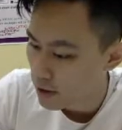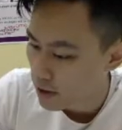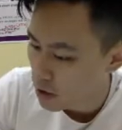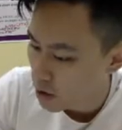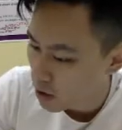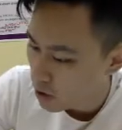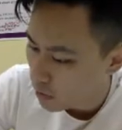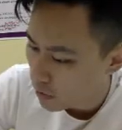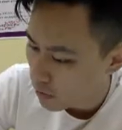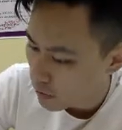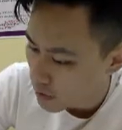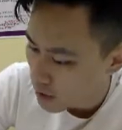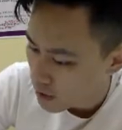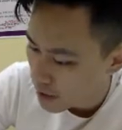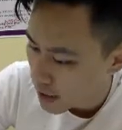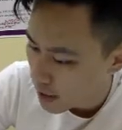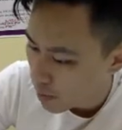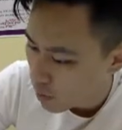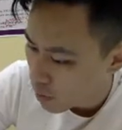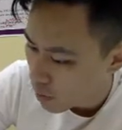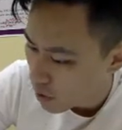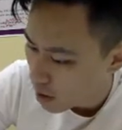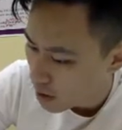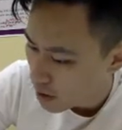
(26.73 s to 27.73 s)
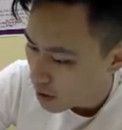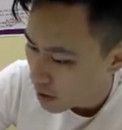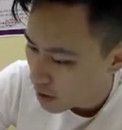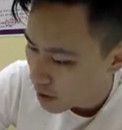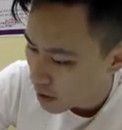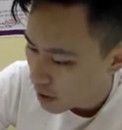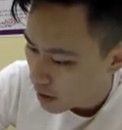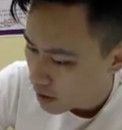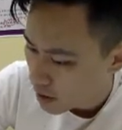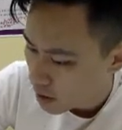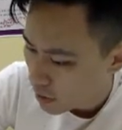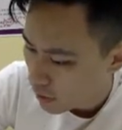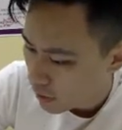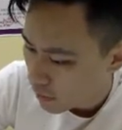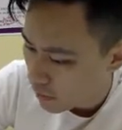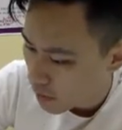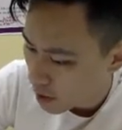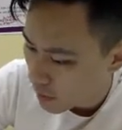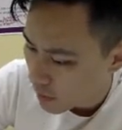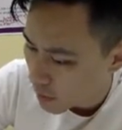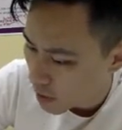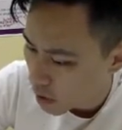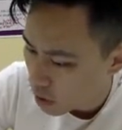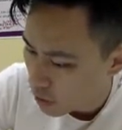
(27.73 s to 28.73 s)
So step 1, you
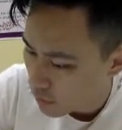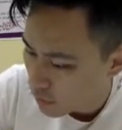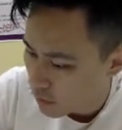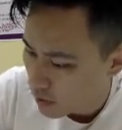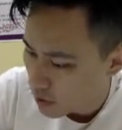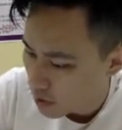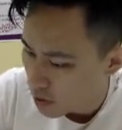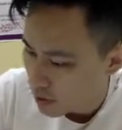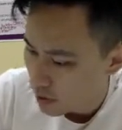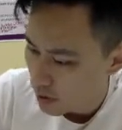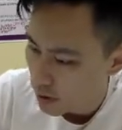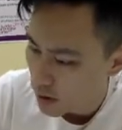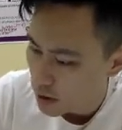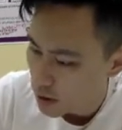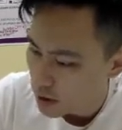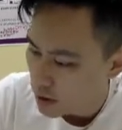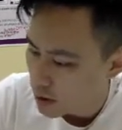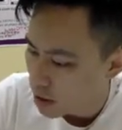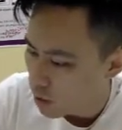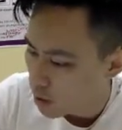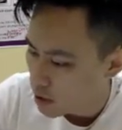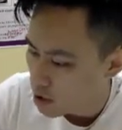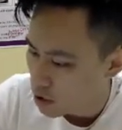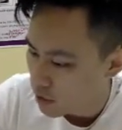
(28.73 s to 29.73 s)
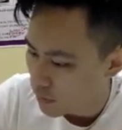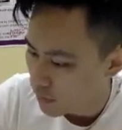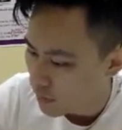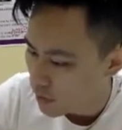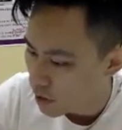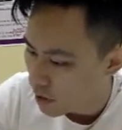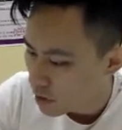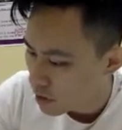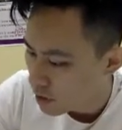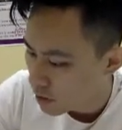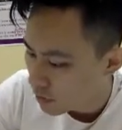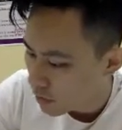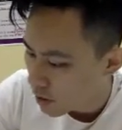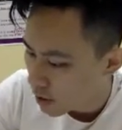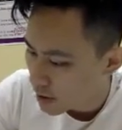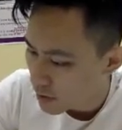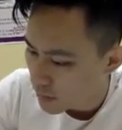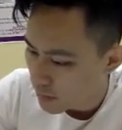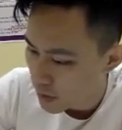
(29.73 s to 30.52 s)
flip over the equation first, right?